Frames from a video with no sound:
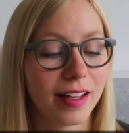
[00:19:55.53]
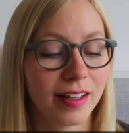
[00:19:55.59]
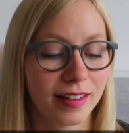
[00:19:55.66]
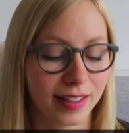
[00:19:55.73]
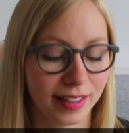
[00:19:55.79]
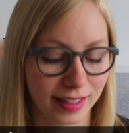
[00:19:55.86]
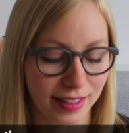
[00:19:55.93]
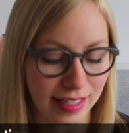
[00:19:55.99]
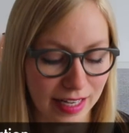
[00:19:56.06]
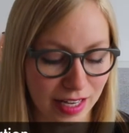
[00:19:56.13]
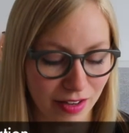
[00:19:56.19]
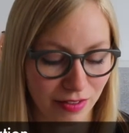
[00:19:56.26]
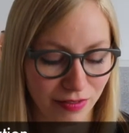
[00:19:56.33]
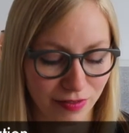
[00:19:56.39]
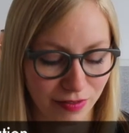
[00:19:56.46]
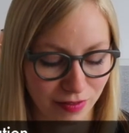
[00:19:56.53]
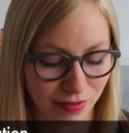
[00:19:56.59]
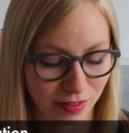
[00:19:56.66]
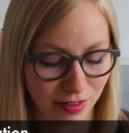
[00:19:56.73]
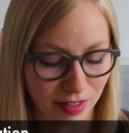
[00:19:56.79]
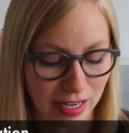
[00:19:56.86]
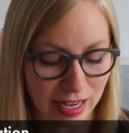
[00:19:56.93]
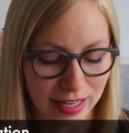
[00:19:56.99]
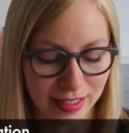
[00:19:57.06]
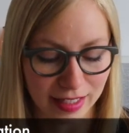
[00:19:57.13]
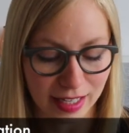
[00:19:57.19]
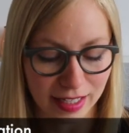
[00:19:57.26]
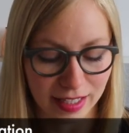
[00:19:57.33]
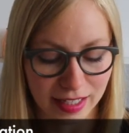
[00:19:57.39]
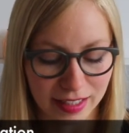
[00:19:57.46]
A Little Life,
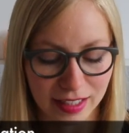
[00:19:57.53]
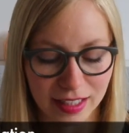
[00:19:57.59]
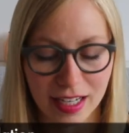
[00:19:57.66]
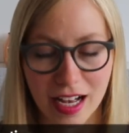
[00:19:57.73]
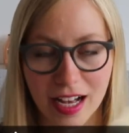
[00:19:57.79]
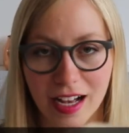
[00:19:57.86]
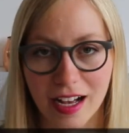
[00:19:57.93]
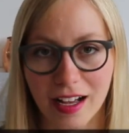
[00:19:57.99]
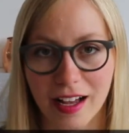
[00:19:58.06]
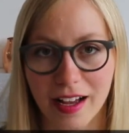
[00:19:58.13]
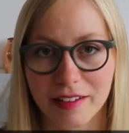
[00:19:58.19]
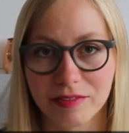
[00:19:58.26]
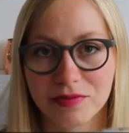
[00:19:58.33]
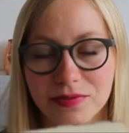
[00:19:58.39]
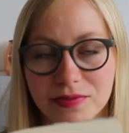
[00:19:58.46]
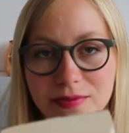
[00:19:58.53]
Hanya Yanigahara,